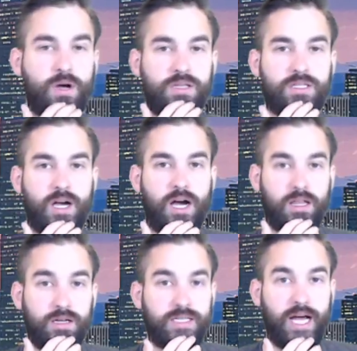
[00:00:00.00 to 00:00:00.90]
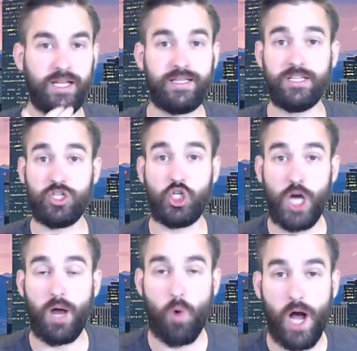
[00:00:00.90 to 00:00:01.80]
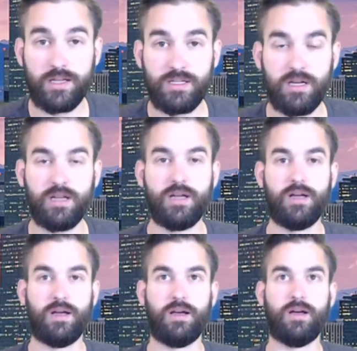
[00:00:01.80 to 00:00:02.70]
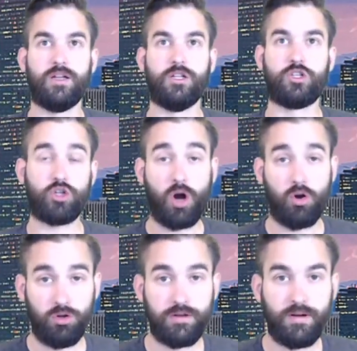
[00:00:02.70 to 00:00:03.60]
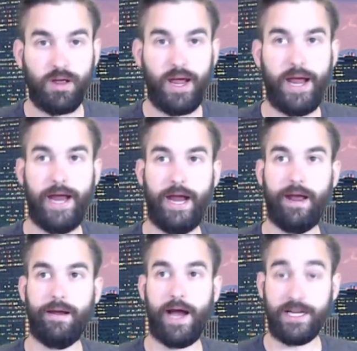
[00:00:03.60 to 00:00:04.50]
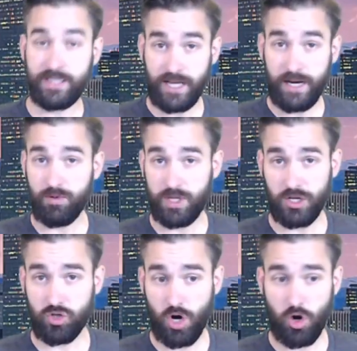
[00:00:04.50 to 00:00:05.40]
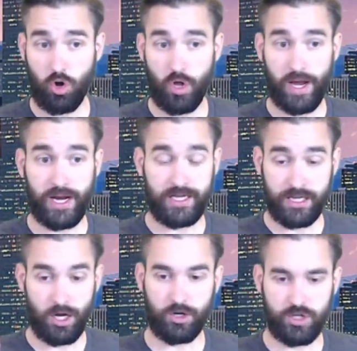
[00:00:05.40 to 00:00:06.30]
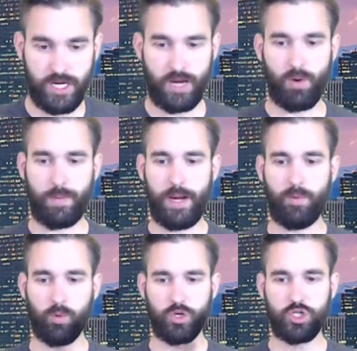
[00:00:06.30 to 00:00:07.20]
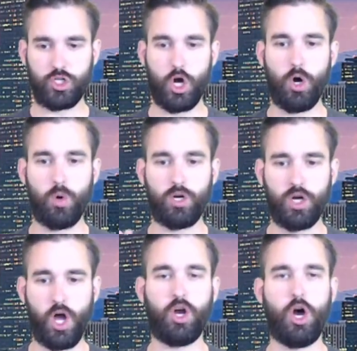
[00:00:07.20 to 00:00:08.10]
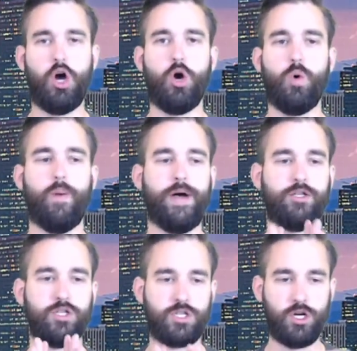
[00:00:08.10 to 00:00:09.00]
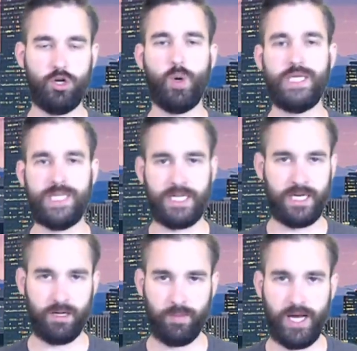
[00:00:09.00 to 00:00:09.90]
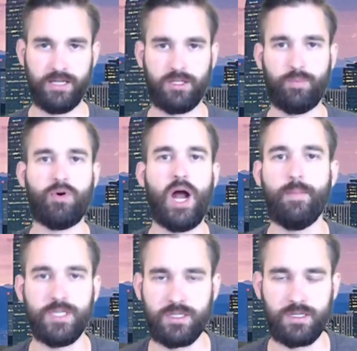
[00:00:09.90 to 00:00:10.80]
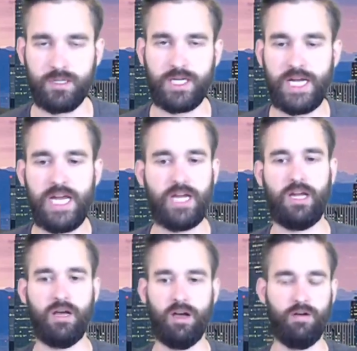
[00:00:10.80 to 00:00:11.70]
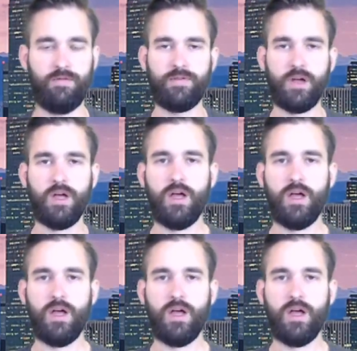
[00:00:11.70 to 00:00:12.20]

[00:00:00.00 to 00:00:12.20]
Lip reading: it was a little telling that Deshaun Watson struggled. And I said he was going to struggle, and I didn't understand why people were so gung-ho about just anointing him as the promised king of